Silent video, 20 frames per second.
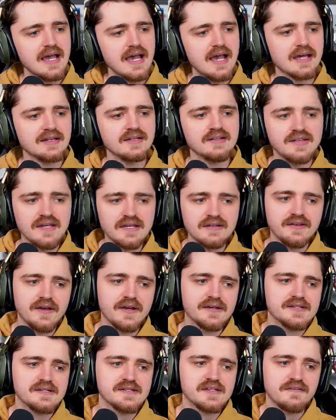The Teen
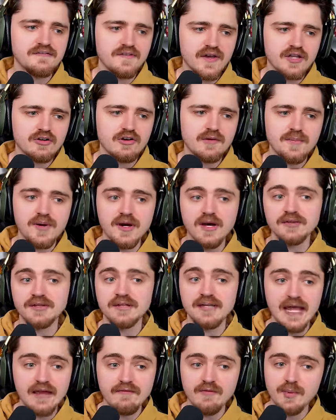Titans are further apart
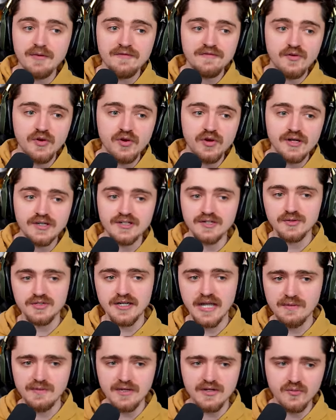than ever before until
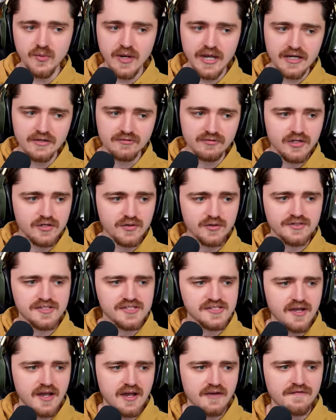Damian Wayne
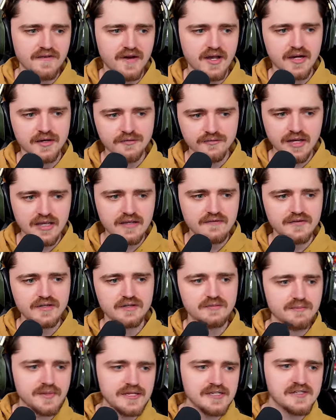recruits Starfire,
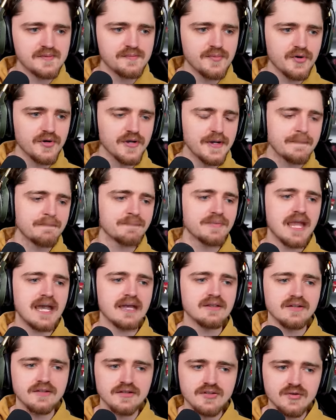Raven, Beast Boy,
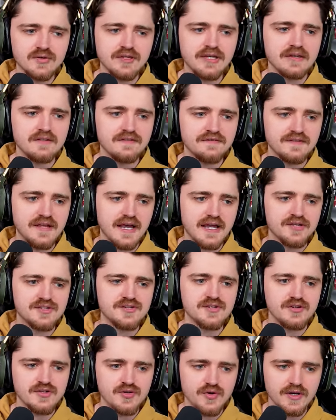and the new Kid
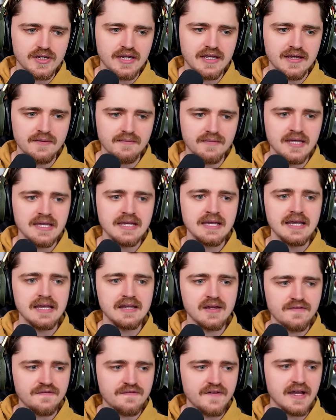Flash to join him
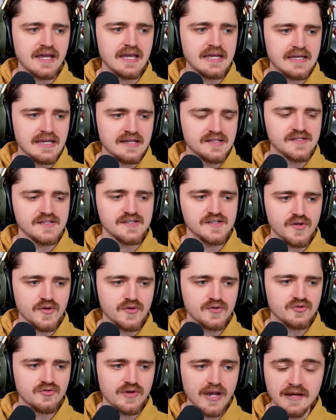in a fight against his
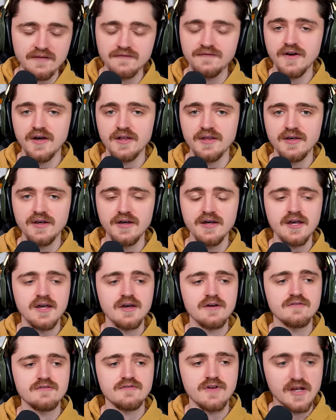own grandfather,
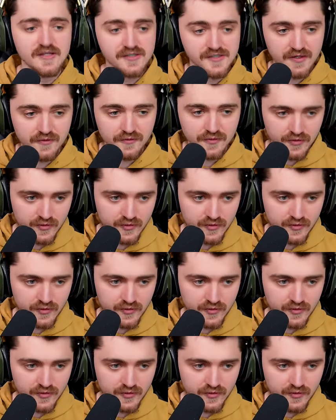Ra's al